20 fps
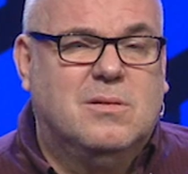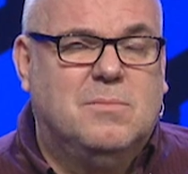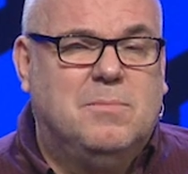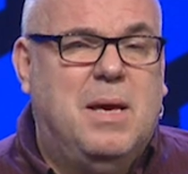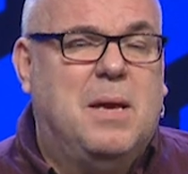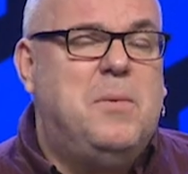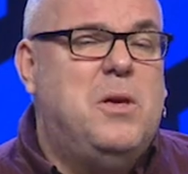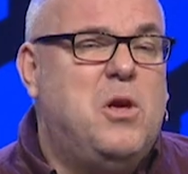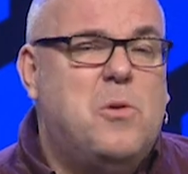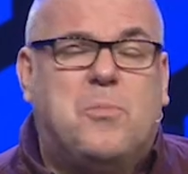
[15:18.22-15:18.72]

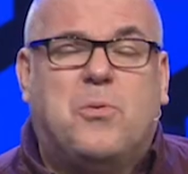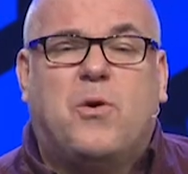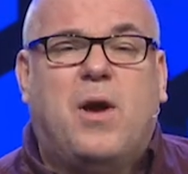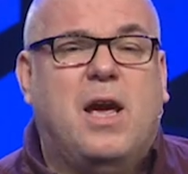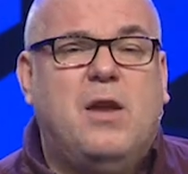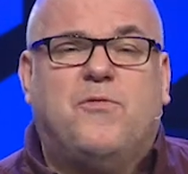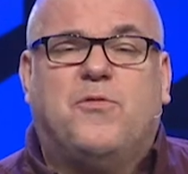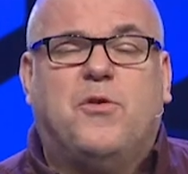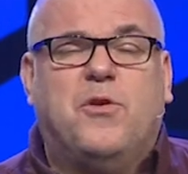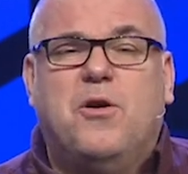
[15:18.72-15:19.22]
Maybe you
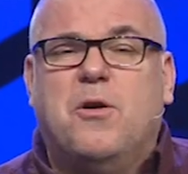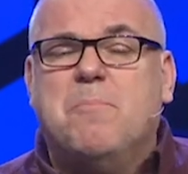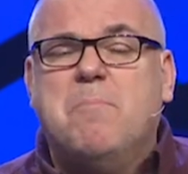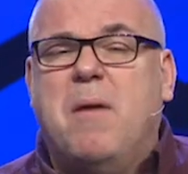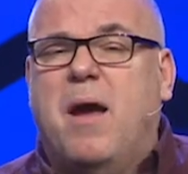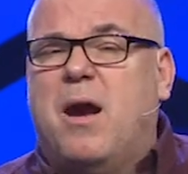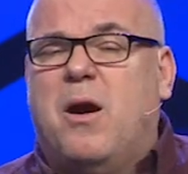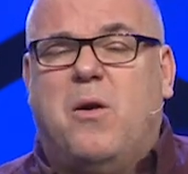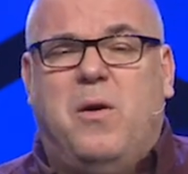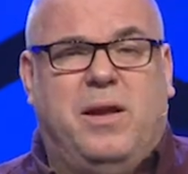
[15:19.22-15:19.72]
prayed for your
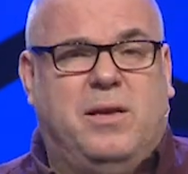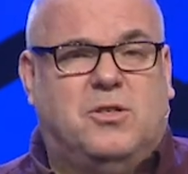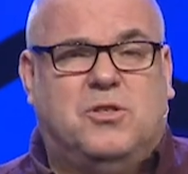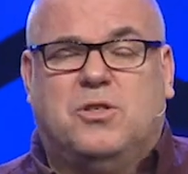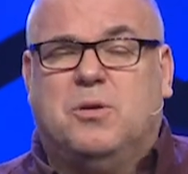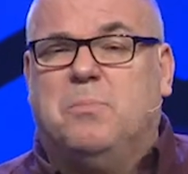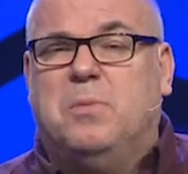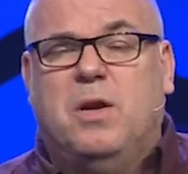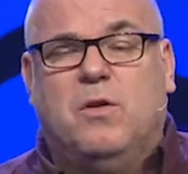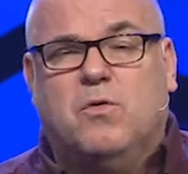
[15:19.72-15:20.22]
marriage
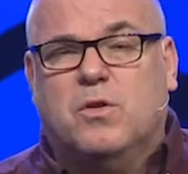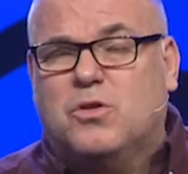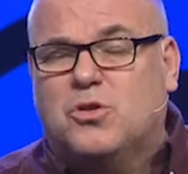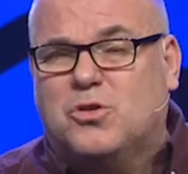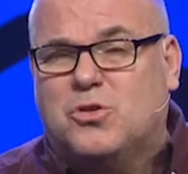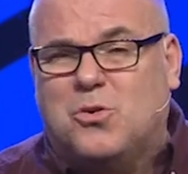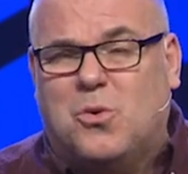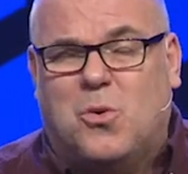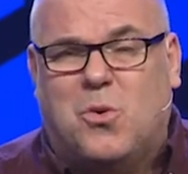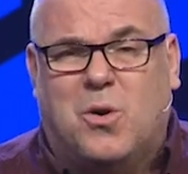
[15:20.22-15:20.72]
to be
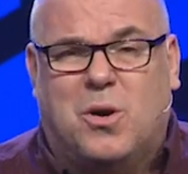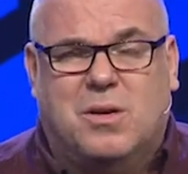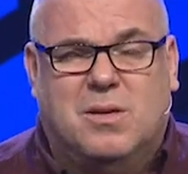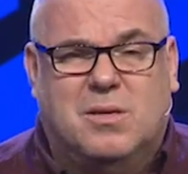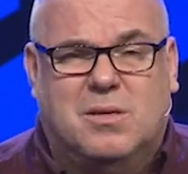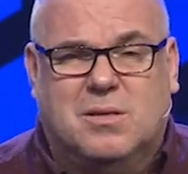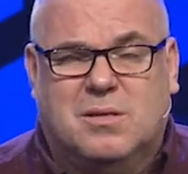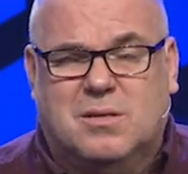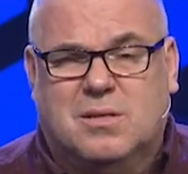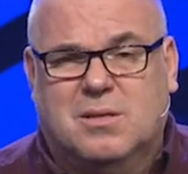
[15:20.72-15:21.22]
restored
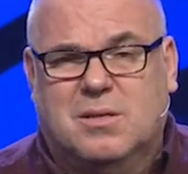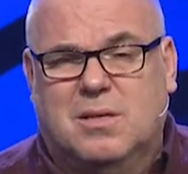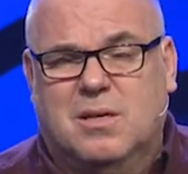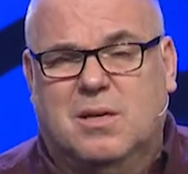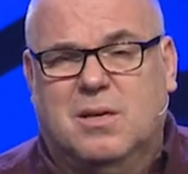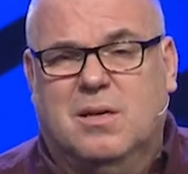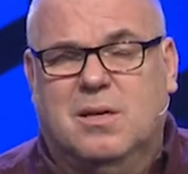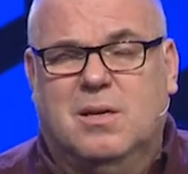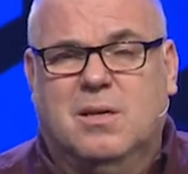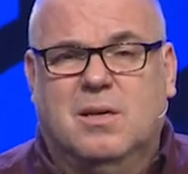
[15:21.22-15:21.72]

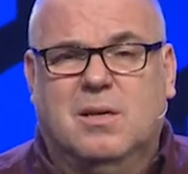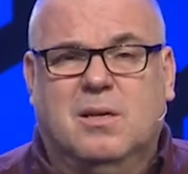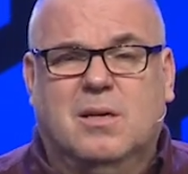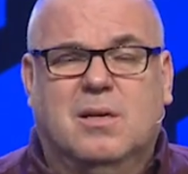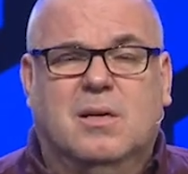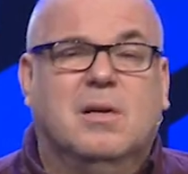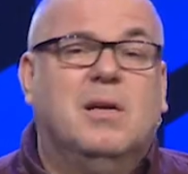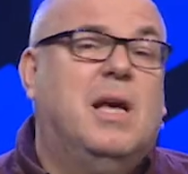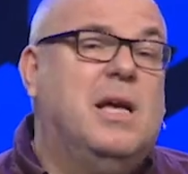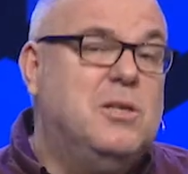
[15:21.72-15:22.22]

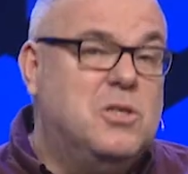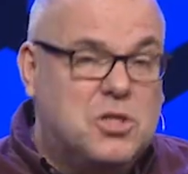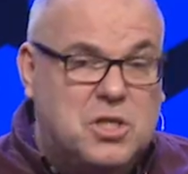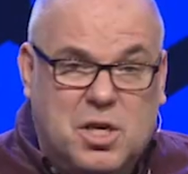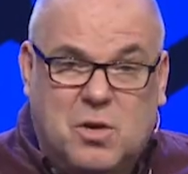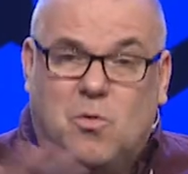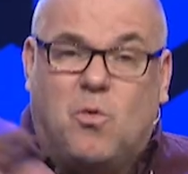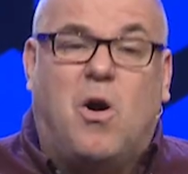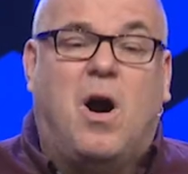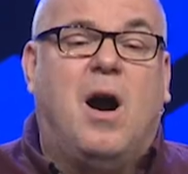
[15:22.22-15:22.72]
and
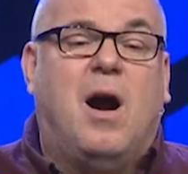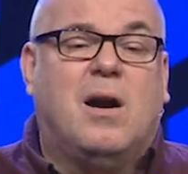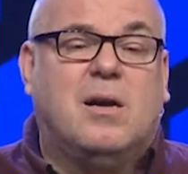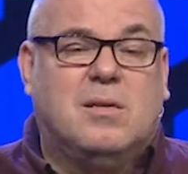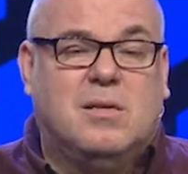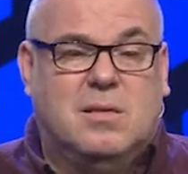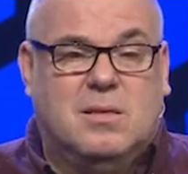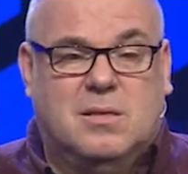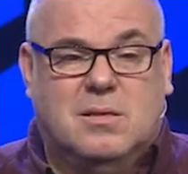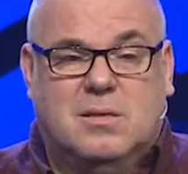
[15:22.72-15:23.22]
she
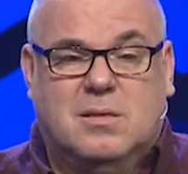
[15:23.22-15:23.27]
walked.